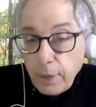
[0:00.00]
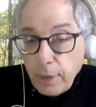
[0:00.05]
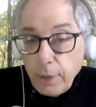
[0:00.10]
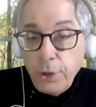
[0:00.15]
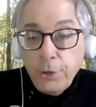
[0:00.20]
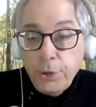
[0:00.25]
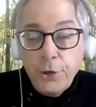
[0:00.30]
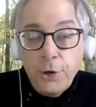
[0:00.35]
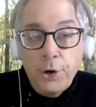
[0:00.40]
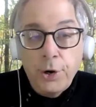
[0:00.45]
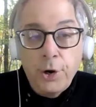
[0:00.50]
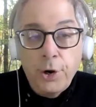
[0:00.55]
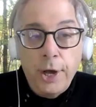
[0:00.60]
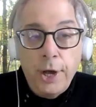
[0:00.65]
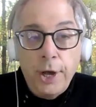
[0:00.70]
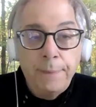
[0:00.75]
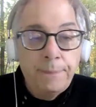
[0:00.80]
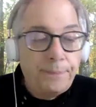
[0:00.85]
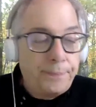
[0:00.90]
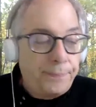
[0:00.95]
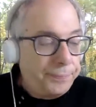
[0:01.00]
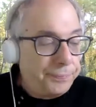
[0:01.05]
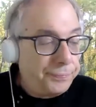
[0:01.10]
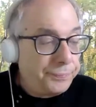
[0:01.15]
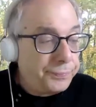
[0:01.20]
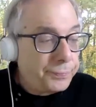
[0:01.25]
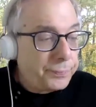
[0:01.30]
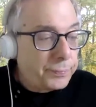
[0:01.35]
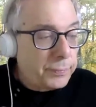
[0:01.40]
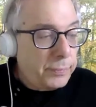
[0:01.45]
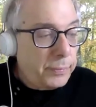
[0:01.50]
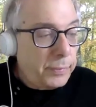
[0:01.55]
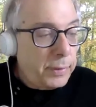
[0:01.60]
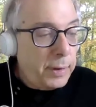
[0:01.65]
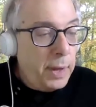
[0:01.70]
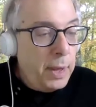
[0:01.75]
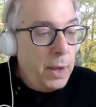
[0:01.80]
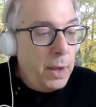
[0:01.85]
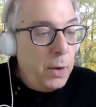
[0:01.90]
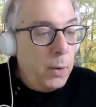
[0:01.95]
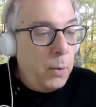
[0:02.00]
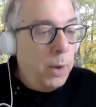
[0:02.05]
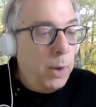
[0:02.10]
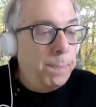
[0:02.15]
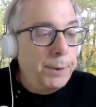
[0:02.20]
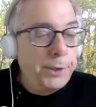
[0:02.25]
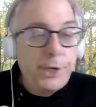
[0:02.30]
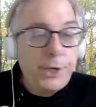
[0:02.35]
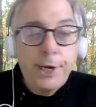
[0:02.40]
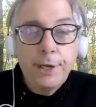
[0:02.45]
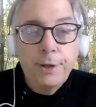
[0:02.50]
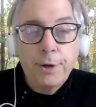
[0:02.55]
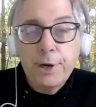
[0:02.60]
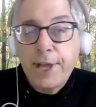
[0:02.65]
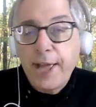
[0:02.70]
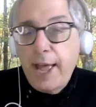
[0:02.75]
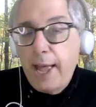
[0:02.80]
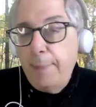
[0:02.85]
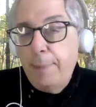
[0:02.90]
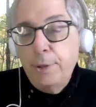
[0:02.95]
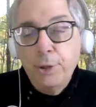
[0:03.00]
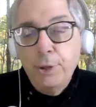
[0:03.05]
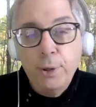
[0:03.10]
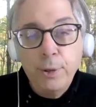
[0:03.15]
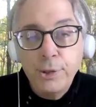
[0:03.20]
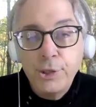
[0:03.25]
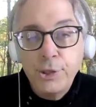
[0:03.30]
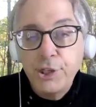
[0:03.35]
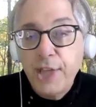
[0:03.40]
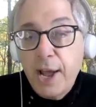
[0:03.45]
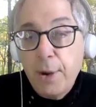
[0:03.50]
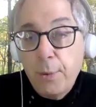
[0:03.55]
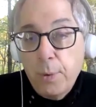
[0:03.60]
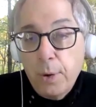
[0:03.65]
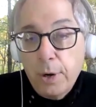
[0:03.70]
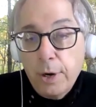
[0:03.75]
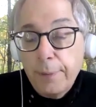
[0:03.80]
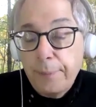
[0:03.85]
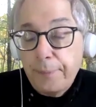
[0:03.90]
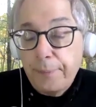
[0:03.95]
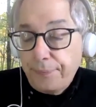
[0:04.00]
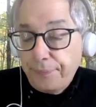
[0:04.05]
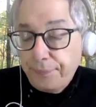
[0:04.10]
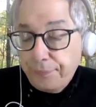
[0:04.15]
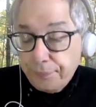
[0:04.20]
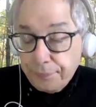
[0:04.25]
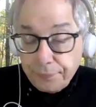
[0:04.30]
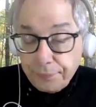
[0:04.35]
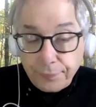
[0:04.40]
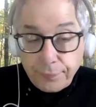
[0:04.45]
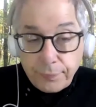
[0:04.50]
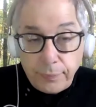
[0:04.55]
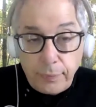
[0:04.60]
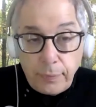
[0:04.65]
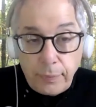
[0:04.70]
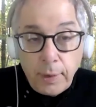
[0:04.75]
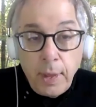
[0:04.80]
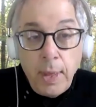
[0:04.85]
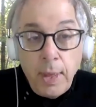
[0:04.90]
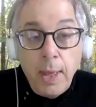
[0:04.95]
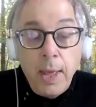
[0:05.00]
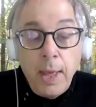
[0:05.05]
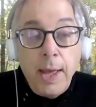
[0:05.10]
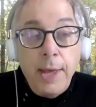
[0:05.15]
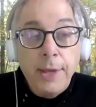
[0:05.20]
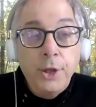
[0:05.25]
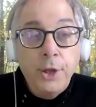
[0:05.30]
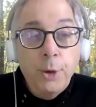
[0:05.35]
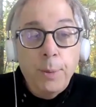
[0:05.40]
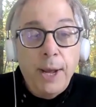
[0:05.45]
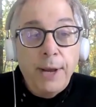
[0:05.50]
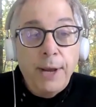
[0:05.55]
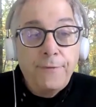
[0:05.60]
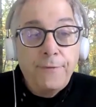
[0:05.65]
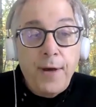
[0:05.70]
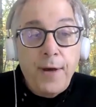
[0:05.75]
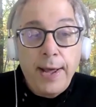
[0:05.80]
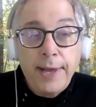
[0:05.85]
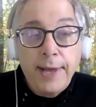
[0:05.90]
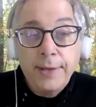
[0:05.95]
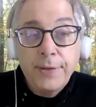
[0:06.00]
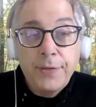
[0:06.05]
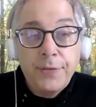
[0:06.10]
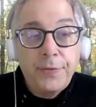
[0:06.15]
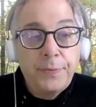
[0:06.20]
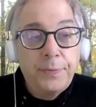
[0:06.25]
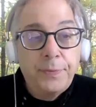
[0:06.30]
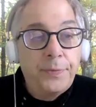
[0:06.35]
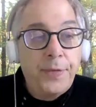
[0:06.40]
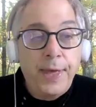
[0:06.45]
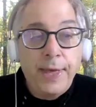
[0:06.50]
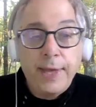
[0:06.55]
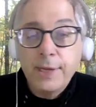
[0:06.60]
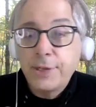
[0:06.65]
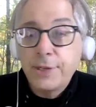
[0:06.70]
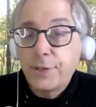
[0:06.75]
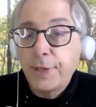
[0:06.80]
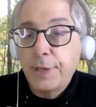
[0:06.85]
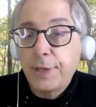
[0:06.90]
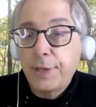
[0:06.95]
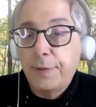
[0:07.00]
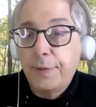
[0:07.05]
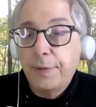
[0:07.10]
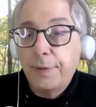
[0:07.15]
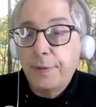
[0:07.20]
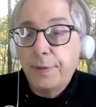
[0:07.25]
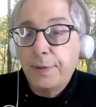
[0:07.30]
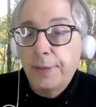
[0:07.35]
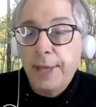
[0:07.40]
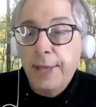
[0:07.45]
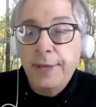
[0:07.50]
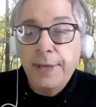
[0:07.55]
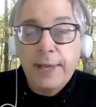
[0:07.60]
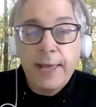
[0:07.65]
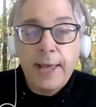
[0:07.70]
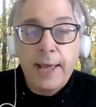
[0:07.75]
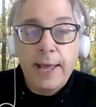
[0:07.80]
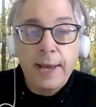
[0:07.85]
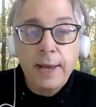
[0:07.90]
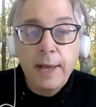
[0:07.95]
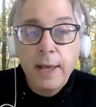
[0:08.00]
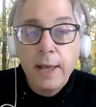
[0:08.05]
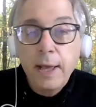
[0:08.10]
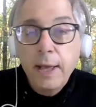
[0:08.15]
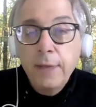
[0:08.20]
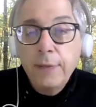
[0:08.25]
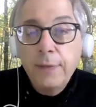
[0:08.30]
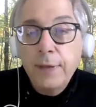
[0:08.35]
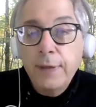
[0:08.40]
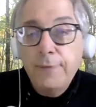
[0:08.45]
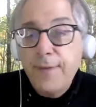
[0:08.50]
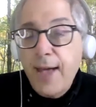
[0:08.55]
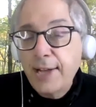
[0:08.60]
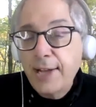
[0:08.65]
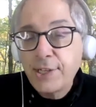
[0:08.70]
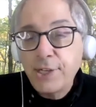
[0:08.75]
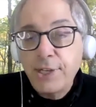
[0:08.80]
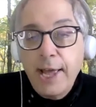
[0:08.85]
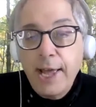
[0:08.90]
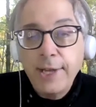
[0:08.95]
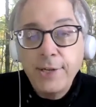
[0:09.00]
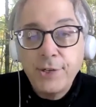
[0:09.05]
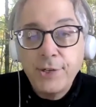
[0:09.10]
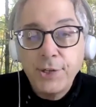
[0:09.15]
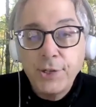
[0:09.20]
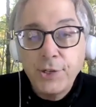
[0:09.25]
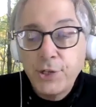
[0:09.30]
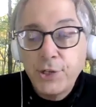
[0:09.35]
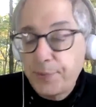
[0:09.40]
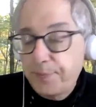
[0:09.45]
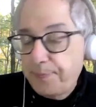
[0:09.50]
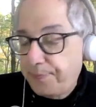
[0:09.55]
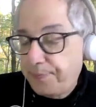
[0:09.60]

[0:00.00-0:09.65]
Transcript: You turn on one particular cable news network, and you might find things that indicate that vaccinations